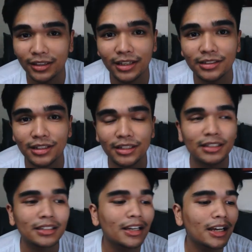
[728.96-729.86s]
Yes, he
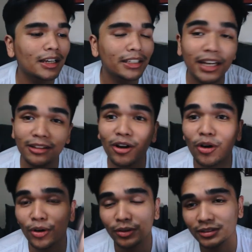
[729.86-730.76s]
is. Yan,
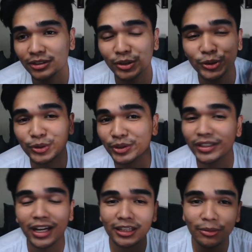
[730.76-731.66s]
oh. So,
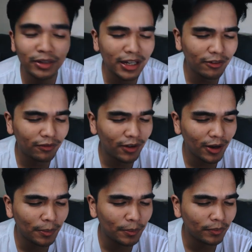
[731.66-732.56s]
yun, nakita mo na
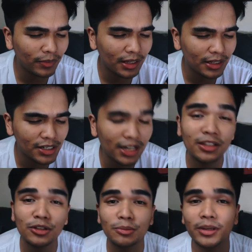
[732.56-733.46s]
from Just
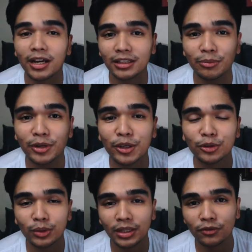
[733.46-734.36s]
De Guzman, nakita mo na yung
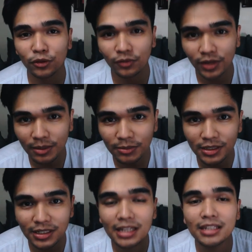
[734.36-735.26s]
twenty-four
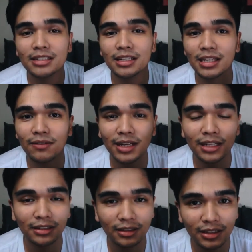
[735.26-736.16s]
frames sa seven
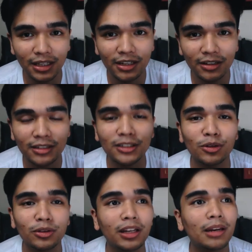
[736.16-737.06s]
hundred D. It's a
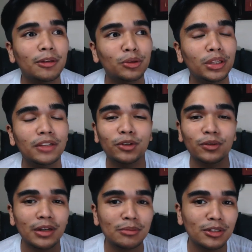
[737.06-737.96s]
good thing na may twenty-four
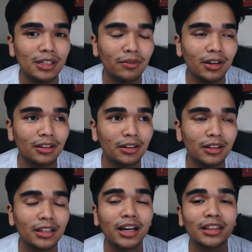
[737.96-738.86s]
frames sa seven hundred
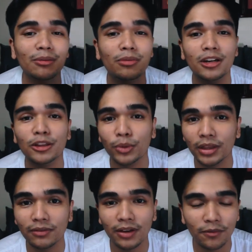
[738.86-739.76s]
D. Nakita mo rin ng
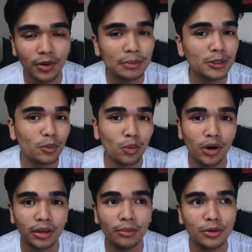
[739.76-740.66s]
twenty-five frames.
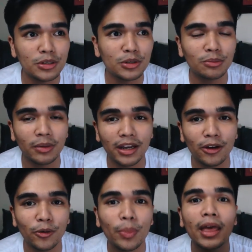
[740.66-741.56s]
Walking motion yun
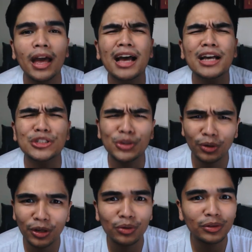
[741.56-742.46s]
pareho.
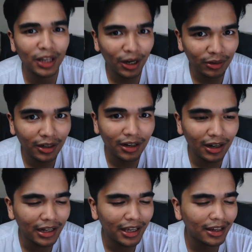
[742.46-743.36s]
Sorry kung di ako
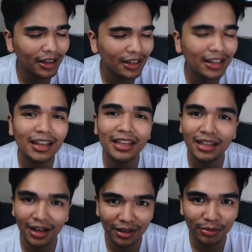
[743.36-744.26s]
nag-running.
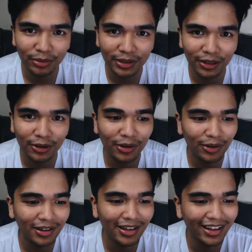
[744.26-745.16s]
Nakalimutan ko.